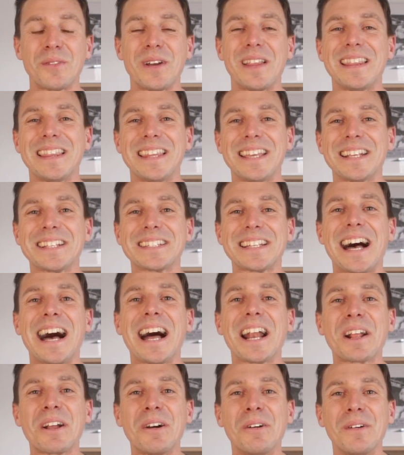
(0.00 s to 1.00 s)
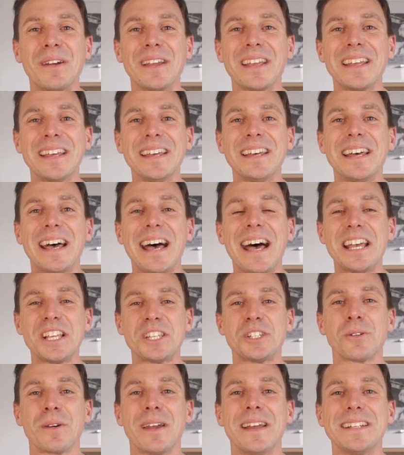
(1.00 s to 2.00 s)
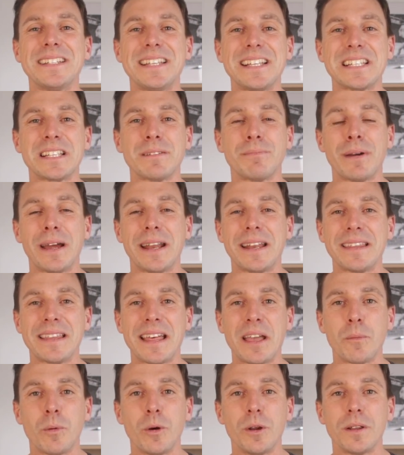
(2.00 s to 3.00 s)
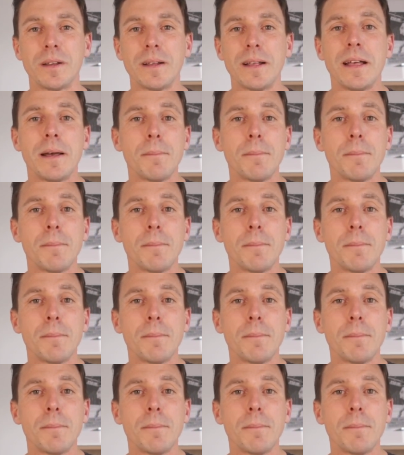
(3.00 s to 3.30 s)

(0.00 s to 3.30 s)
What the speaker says: when things aren't going as you're anticipating they would.